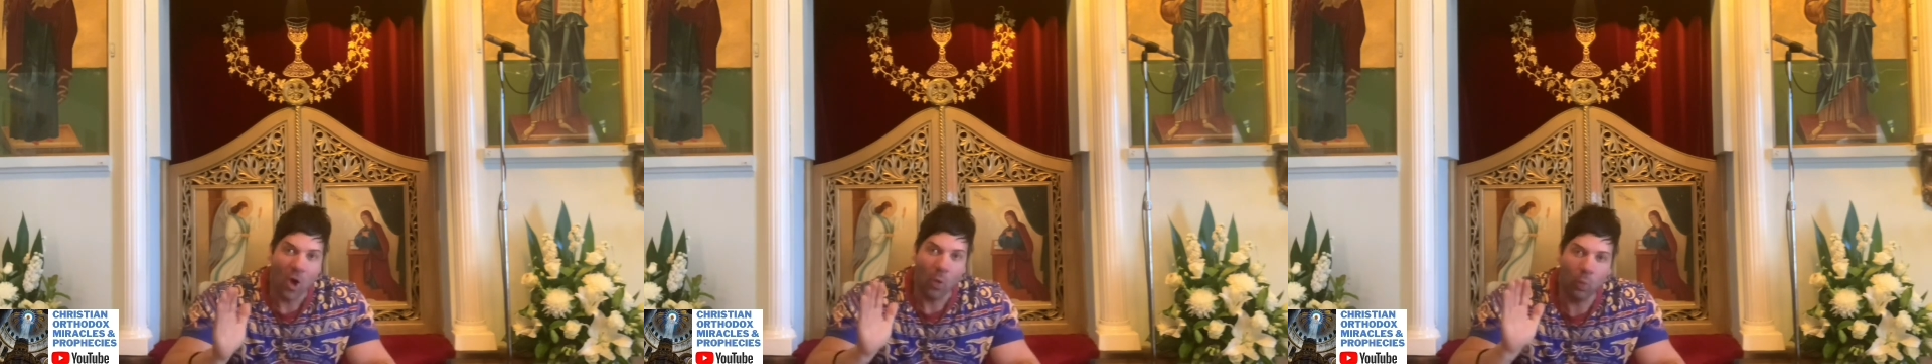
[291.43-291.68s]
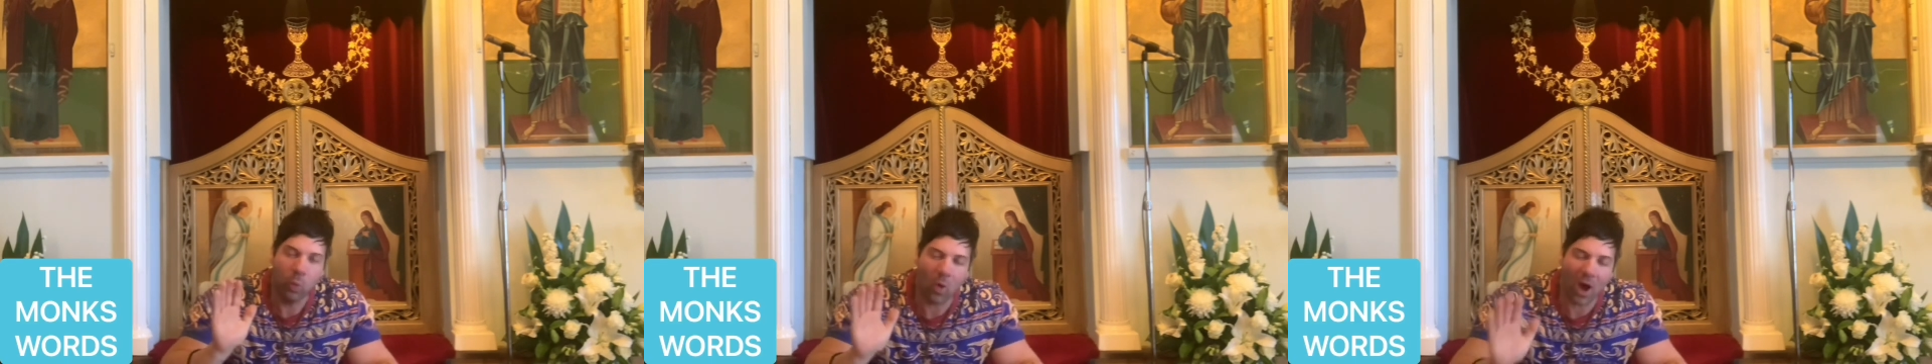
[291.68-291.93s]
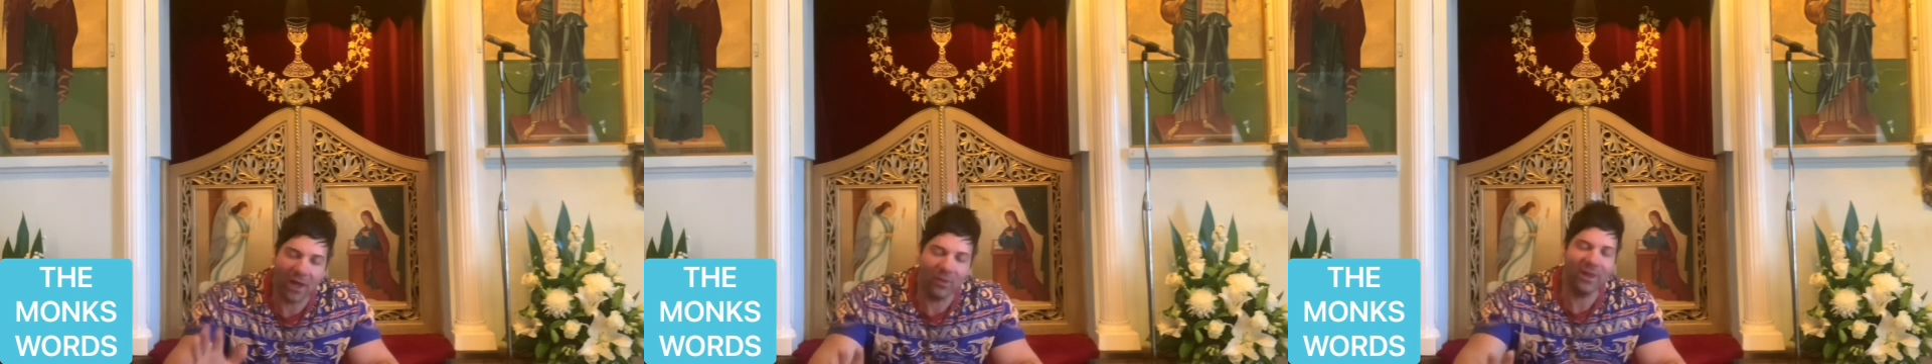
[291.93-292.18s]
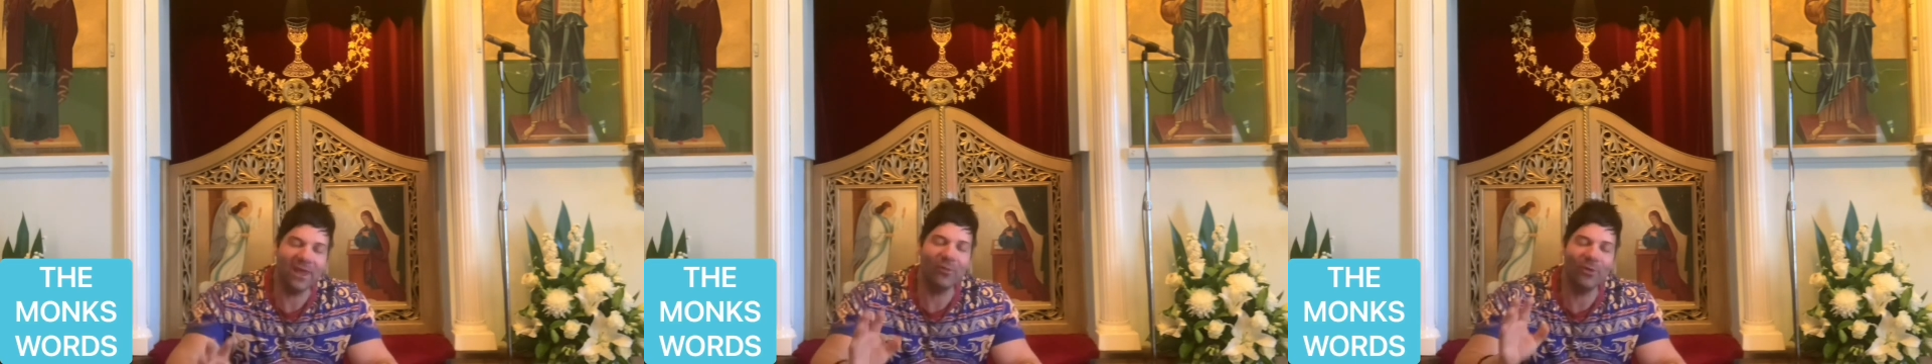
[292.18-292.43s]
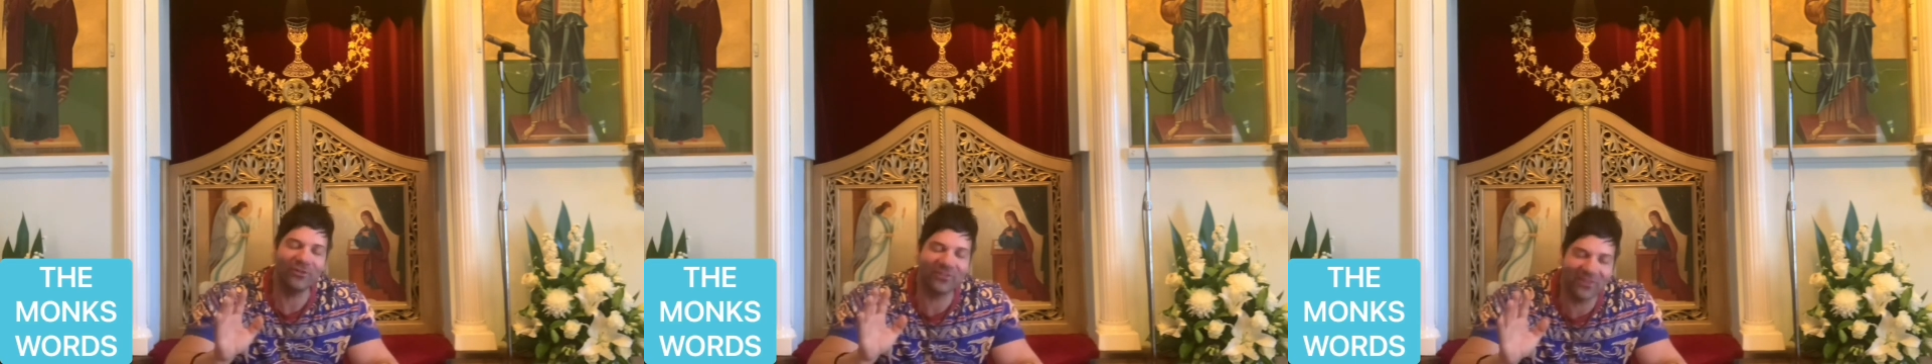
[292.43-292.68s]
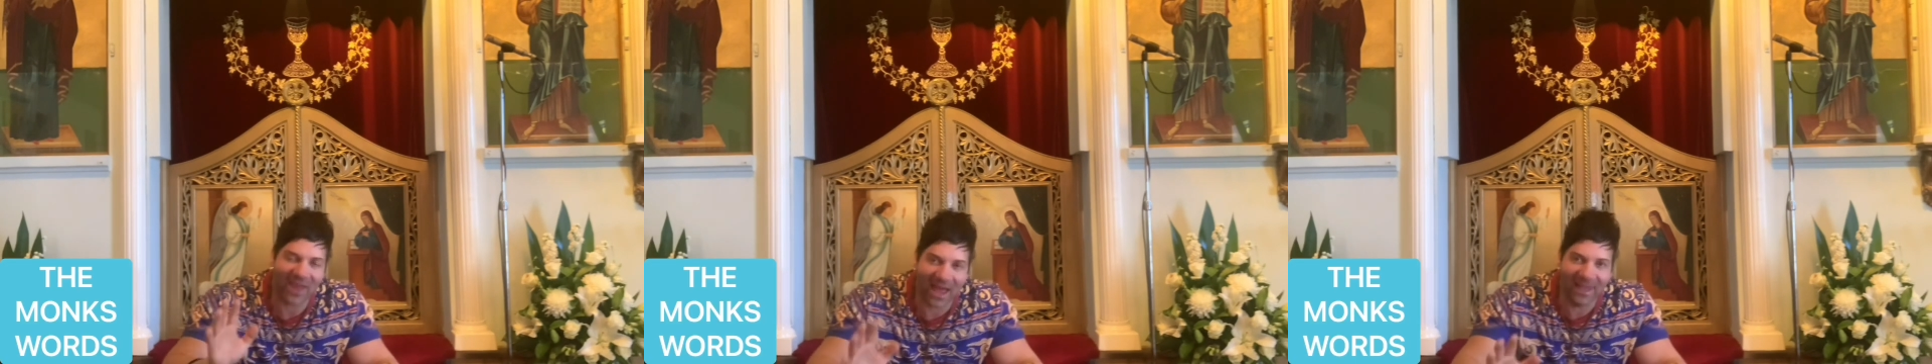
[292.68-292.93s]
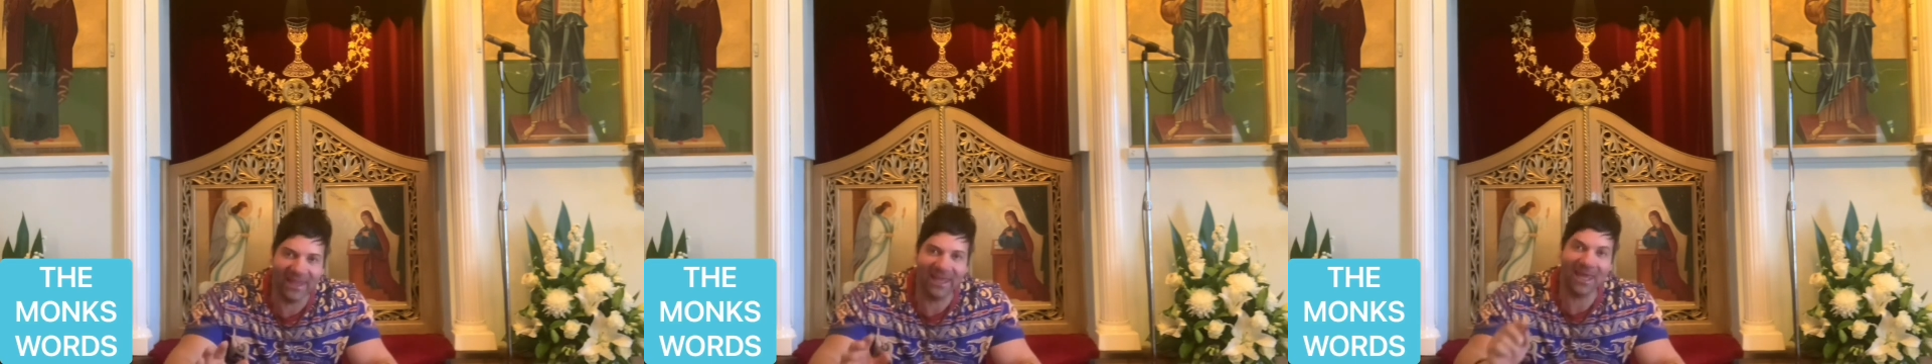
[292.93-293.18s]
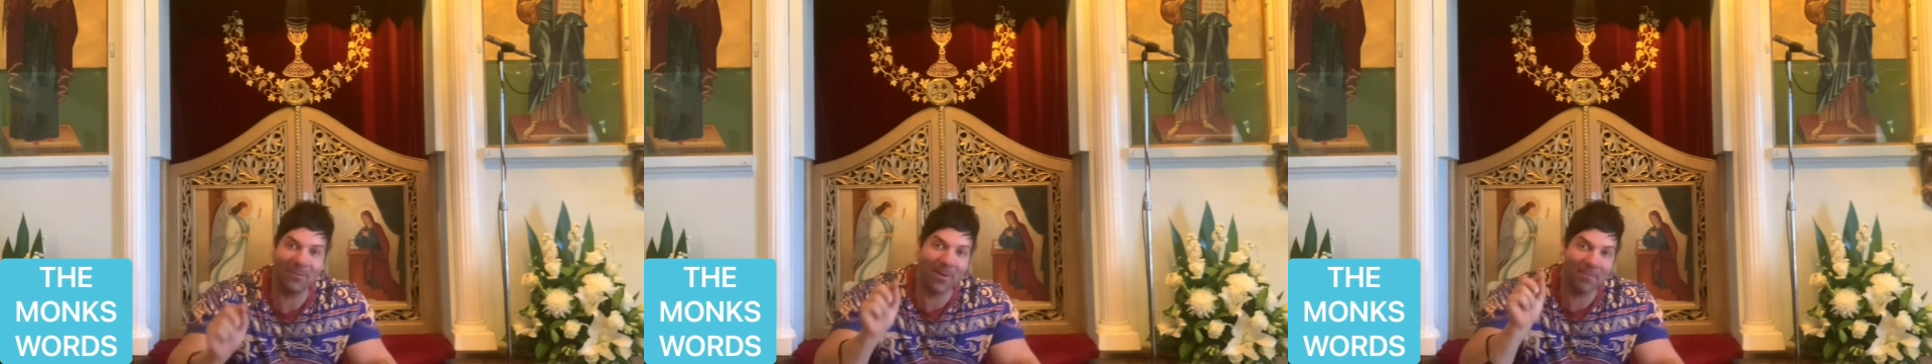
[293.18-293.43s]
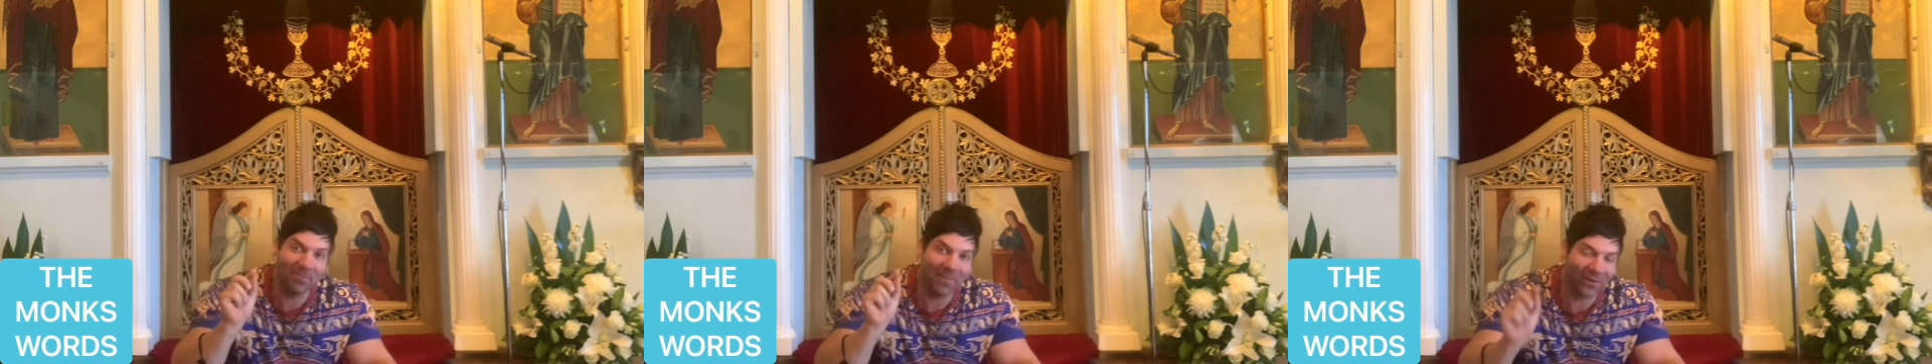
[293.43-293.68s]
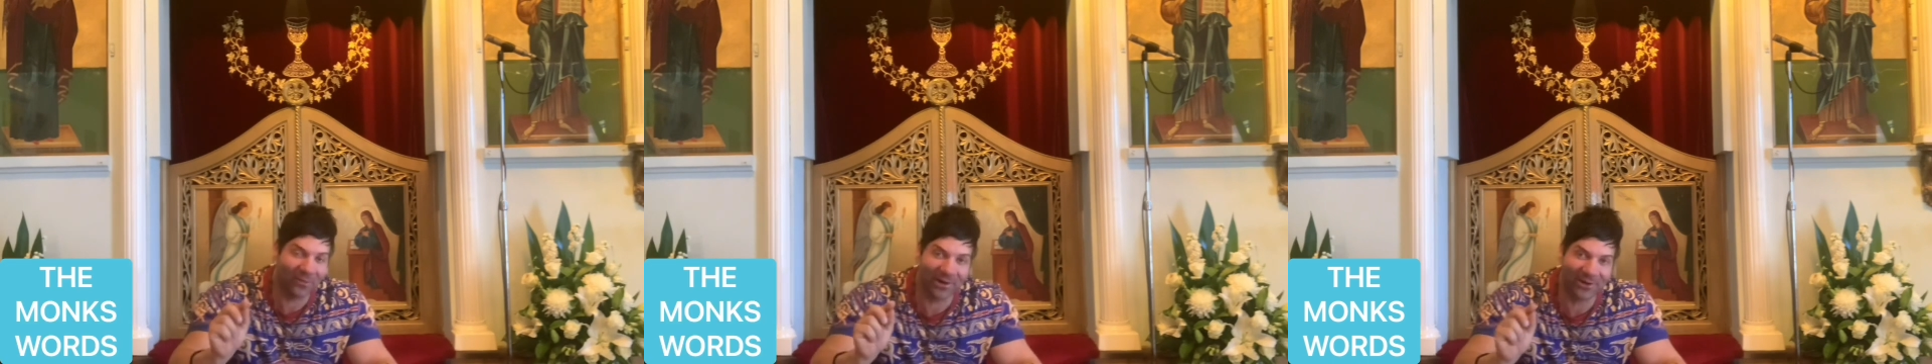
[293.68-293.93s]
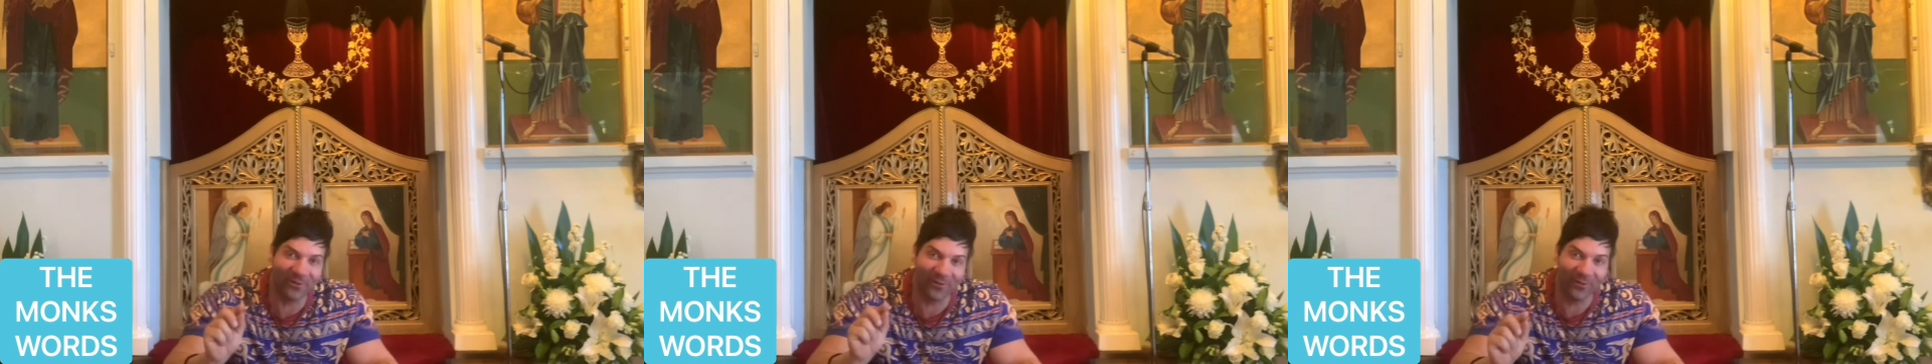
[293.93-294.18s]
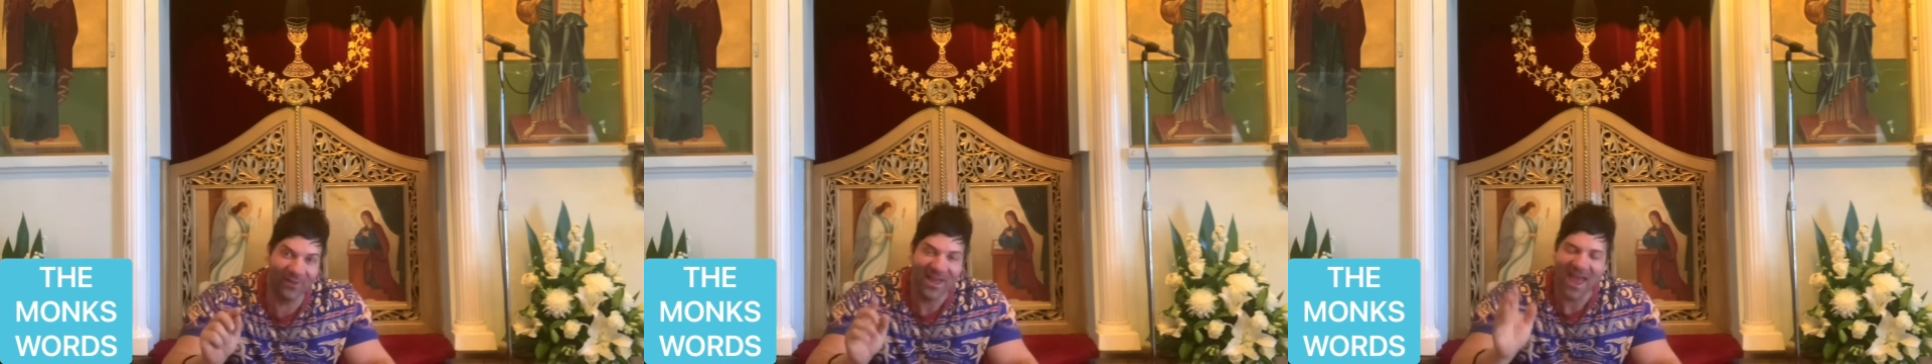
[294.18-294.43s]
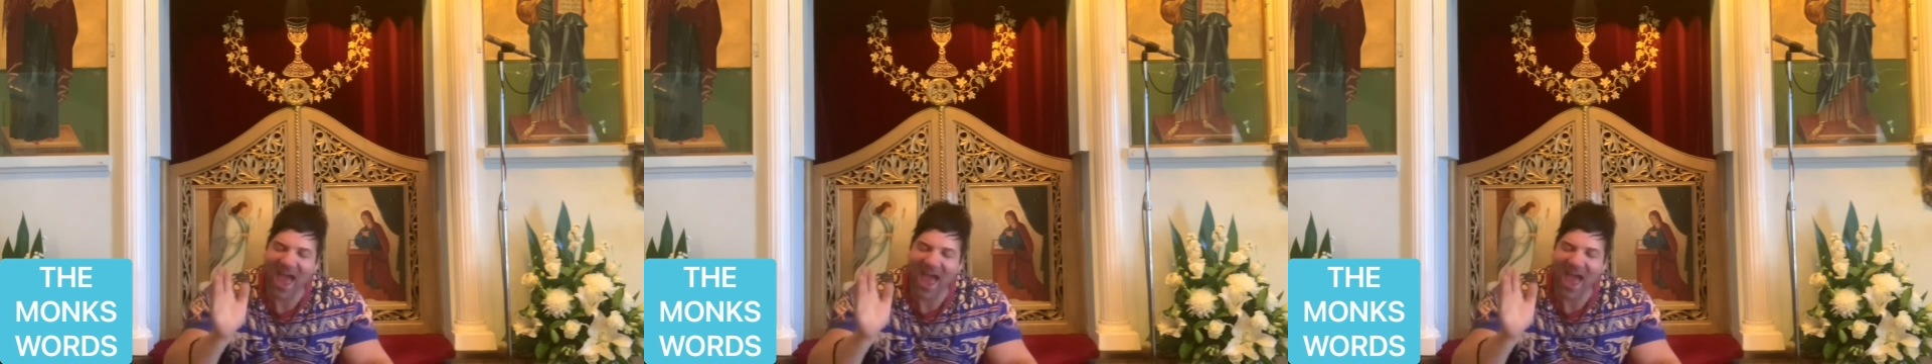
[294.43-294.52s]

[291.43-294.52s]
While he was telling him a miracle,